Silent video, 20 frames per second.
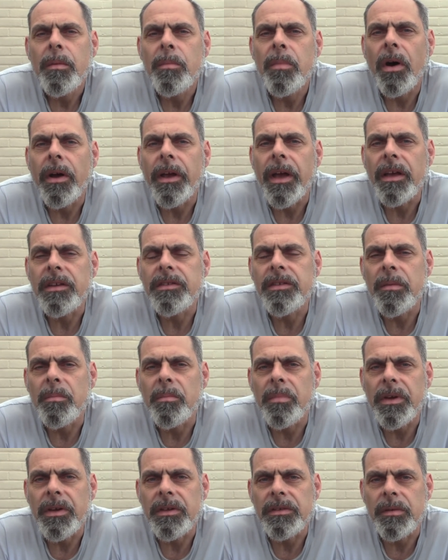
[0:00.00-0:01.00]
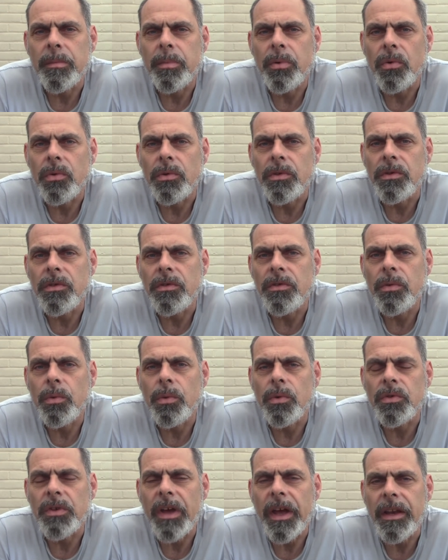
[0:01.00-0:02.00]
by SNP supporters
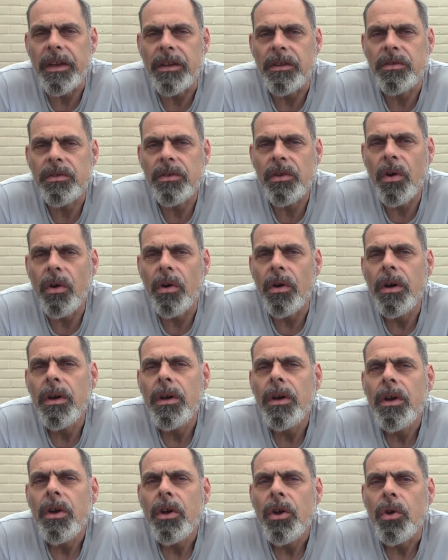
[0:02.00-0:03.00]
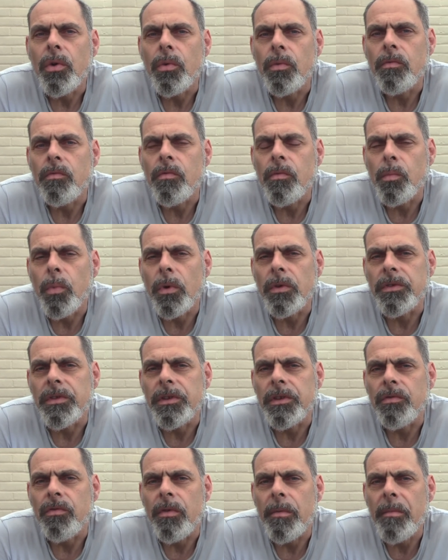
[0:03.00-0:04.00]
towards any Scot who
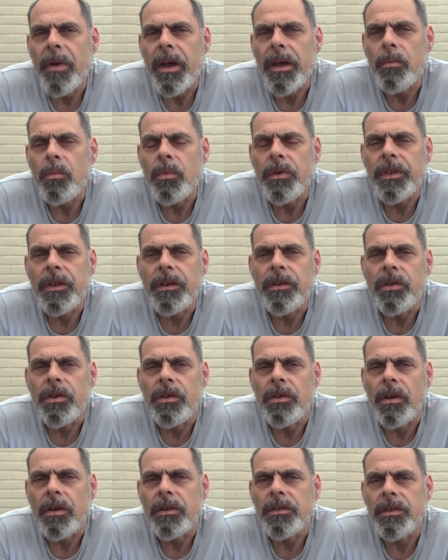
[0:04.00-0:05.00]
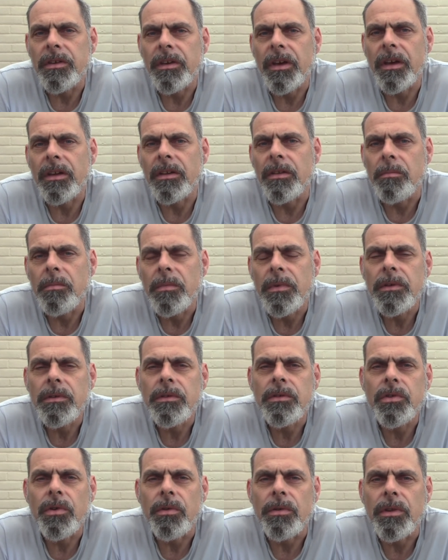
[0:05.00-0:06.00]
wanted to remain within the United Kingdom
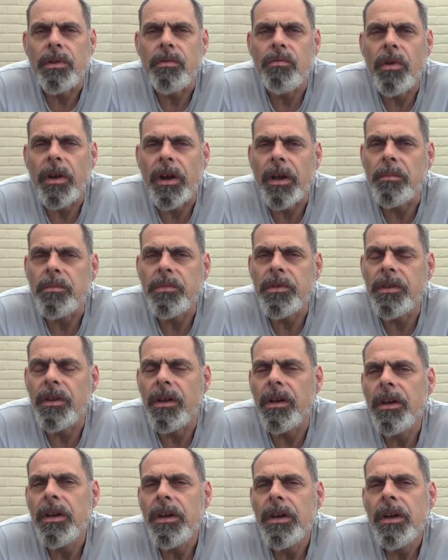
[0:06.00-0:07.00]
during the run-up to the